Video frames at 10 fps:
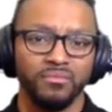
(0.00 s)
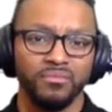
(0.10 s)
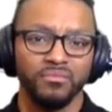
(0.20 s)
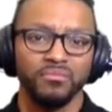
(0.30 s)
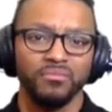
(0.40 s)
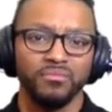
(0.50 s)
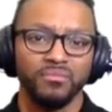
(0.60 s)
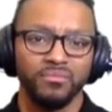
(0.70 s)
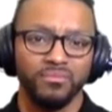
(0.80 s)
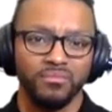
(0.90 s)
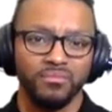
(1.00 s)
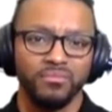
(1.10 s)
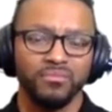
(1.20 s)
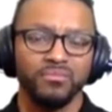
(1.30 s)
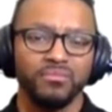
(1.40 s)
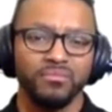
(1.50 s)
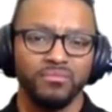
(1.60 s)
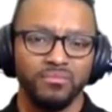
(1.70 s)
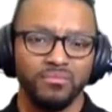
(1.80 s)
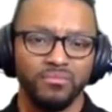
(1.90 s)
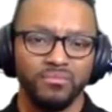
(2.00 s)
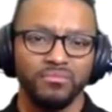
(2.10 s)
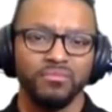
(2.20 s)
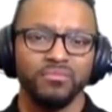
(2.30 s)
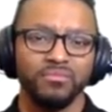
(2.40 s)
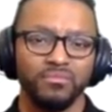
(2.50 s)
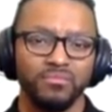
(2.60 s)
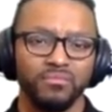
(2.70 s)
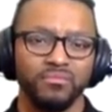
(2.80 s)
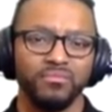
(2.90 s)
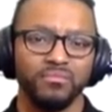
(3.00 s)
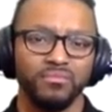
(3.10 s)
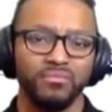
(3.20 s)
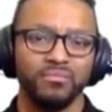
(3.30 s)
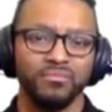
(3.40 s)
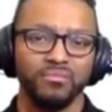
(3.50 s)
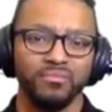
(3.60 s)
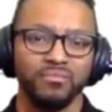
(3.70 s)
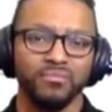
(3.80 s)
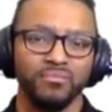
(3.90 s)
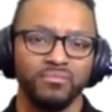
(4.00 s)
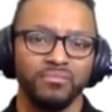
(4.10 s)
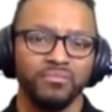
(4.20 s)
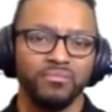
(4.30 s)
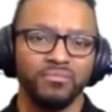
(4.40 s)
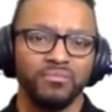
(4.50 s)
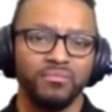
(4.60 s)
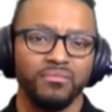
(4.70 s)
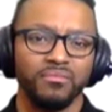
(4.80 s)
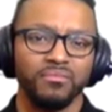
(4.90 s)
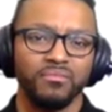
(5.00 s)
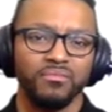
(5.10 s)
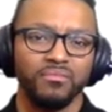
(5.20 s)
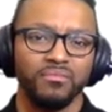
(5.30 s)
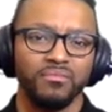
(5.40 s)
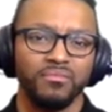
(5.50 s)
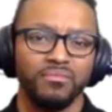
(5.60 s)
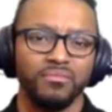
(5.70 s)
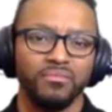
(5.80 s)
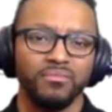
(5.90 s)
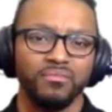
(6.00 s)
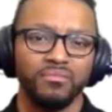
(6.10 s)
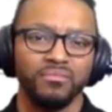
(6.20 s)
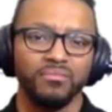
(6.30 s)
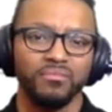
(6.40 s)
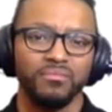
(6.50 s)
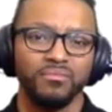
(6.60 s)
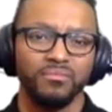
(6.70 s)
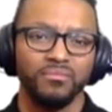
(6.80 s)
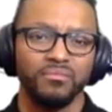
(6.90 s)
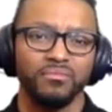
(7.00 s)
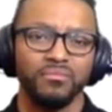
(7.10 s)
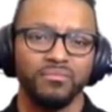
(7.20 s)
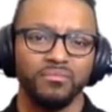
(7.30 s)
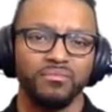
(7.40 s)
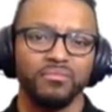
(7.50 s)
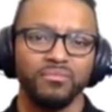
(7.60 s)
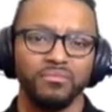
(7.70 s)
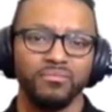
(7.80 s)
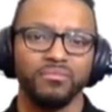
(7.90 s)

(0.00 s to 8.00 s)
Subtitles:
This person isn't speaking.